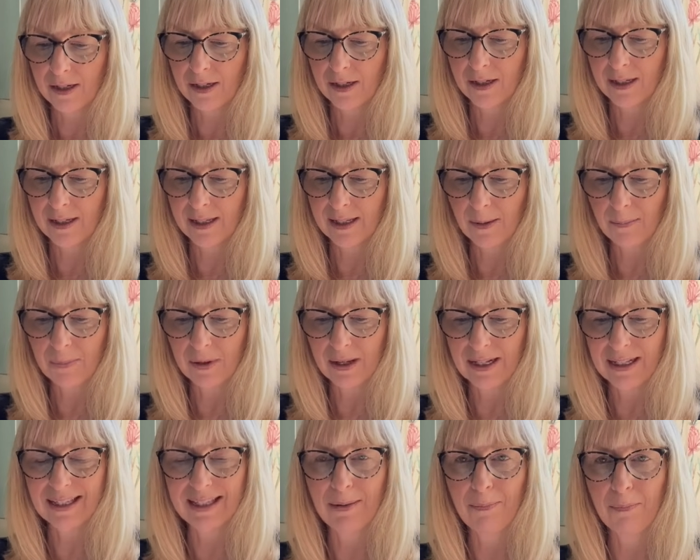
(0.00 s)

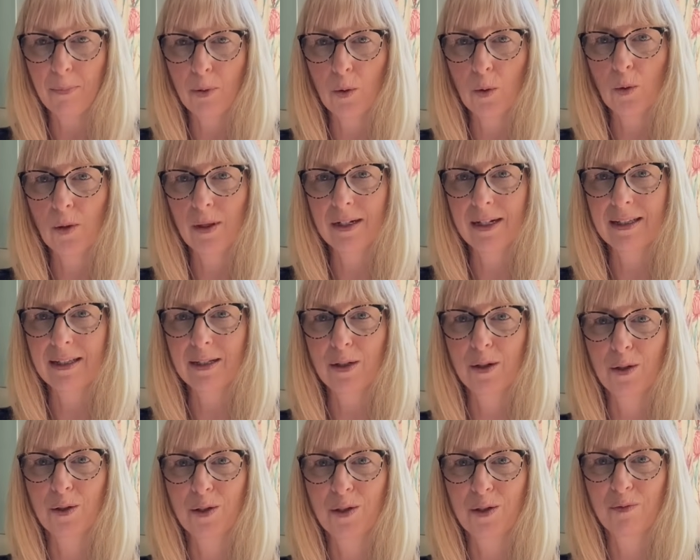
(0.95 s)
something simple that doesn't
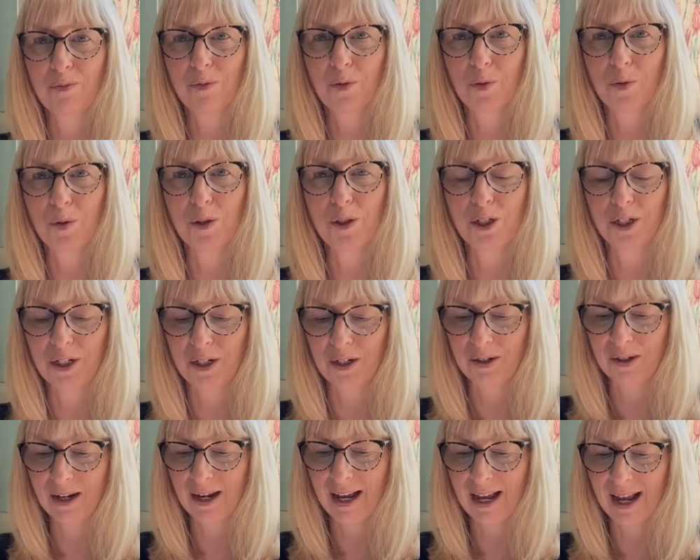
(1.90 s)
cost a
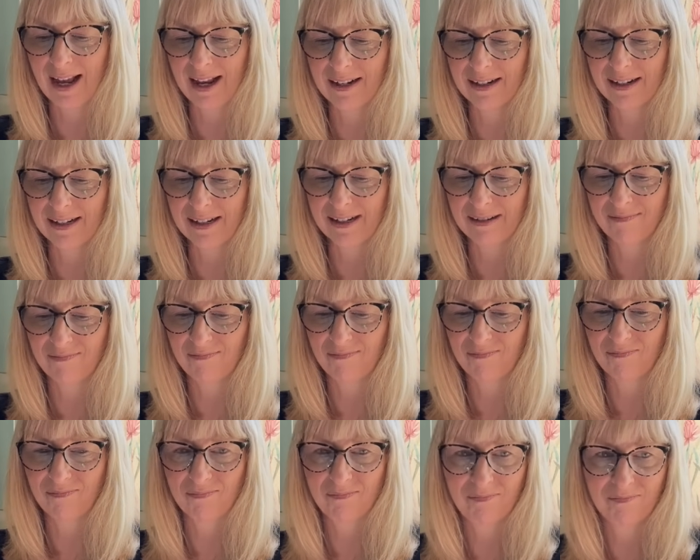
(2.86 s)
fortune and
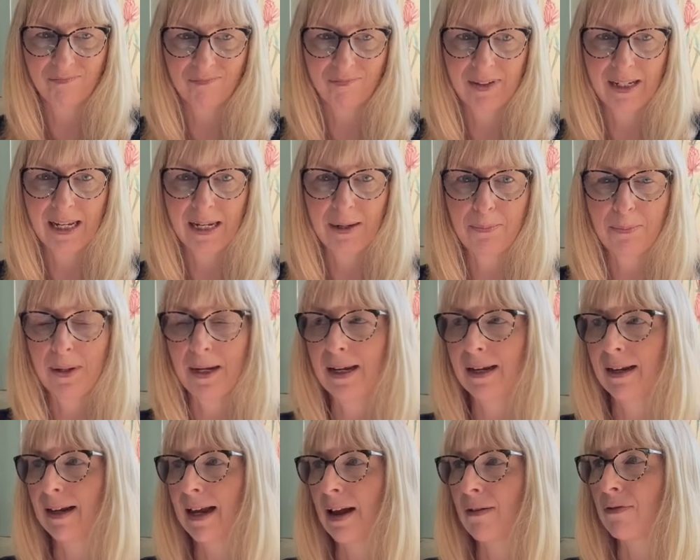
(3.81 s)

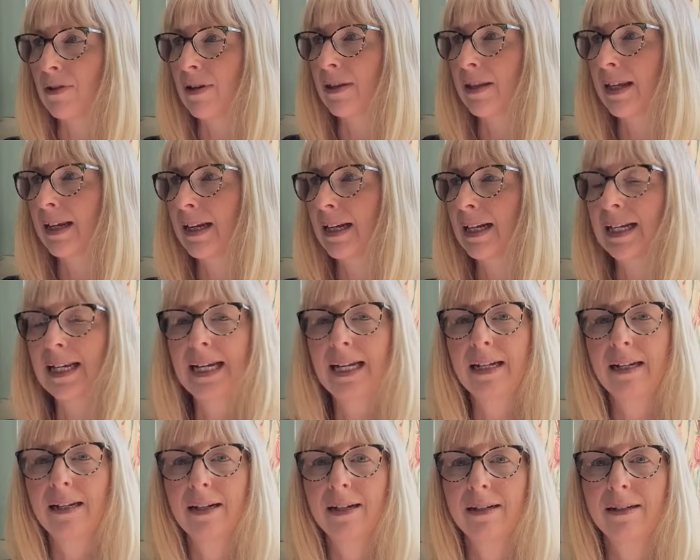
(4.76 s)
keeping everything
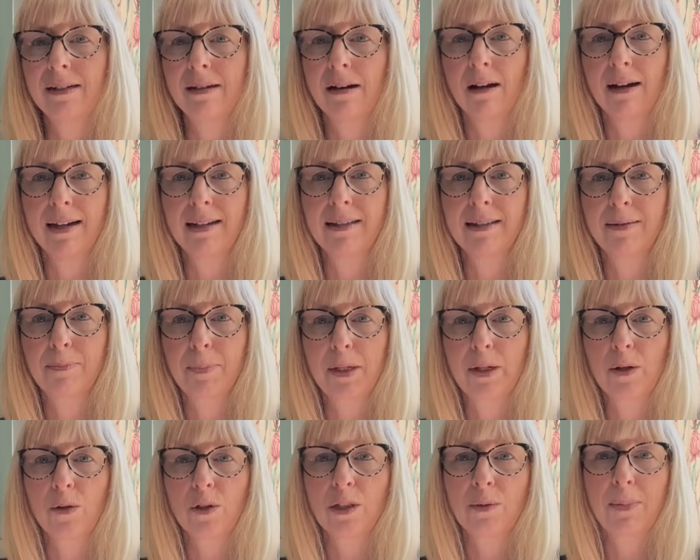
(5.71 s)
clean and nice, but
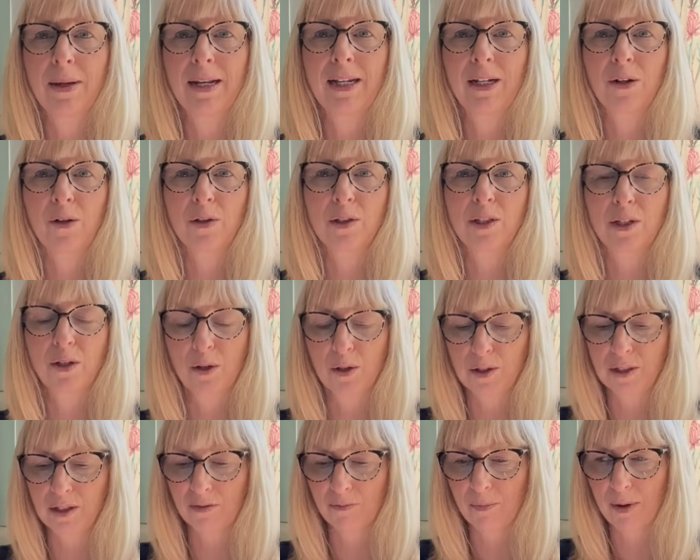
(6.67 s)
not spending lots and
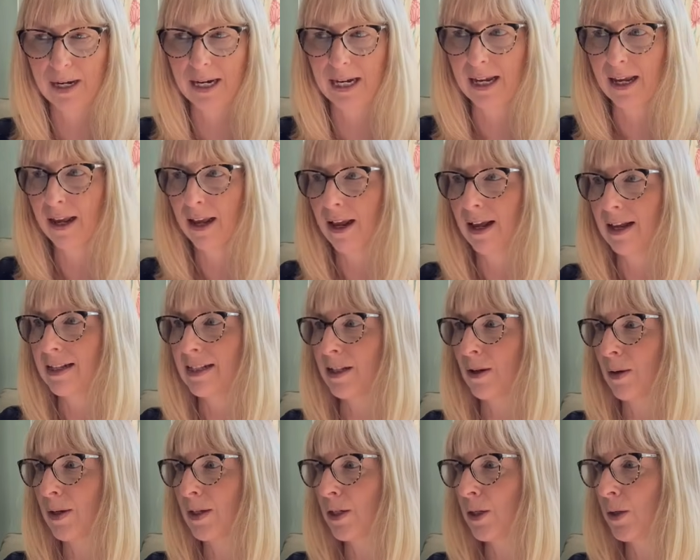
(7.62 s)
lots of money.
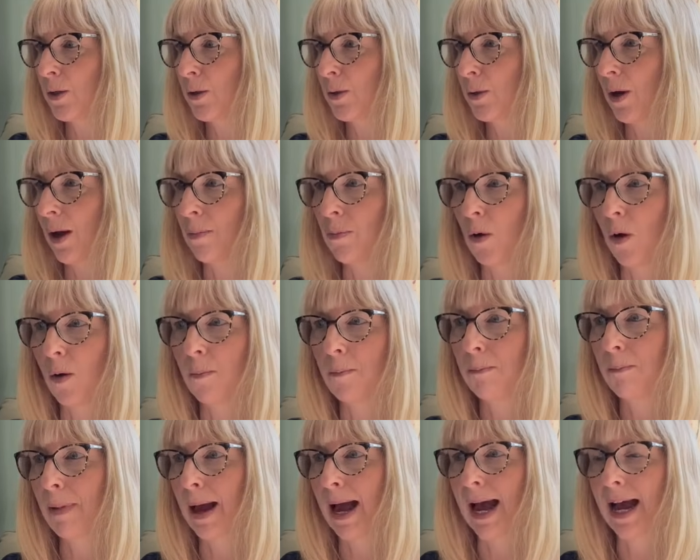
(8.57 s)
So I'm not
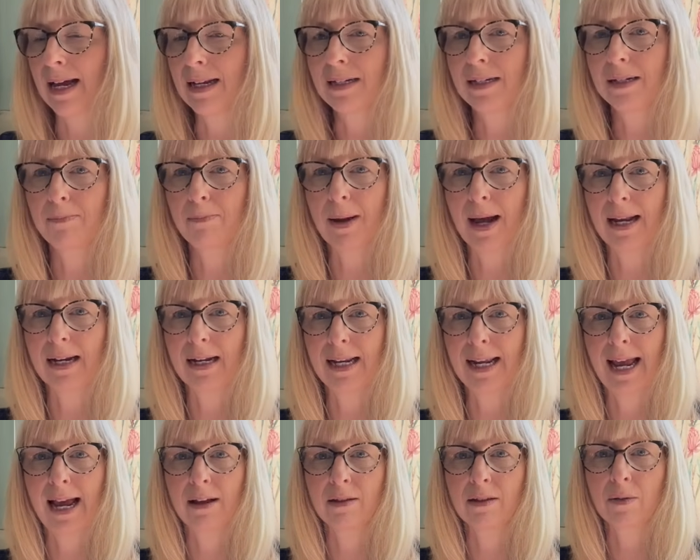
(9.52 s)
madly
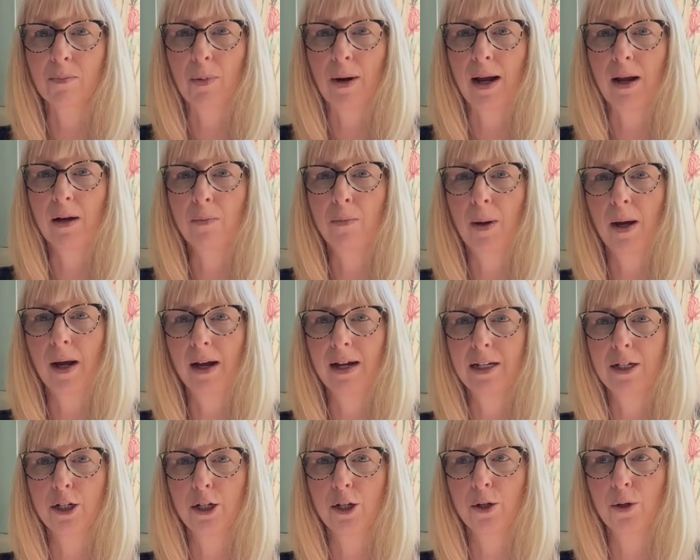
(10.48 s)
house proud, but I
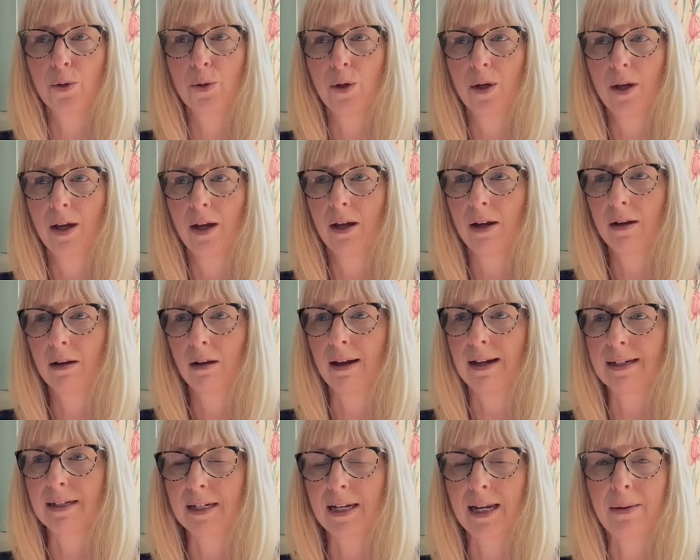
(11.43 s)
do
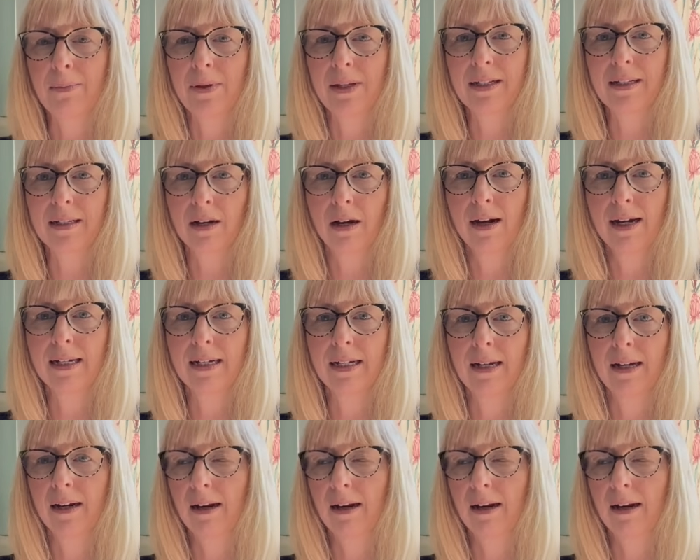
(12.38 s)
like to keep things tidy. I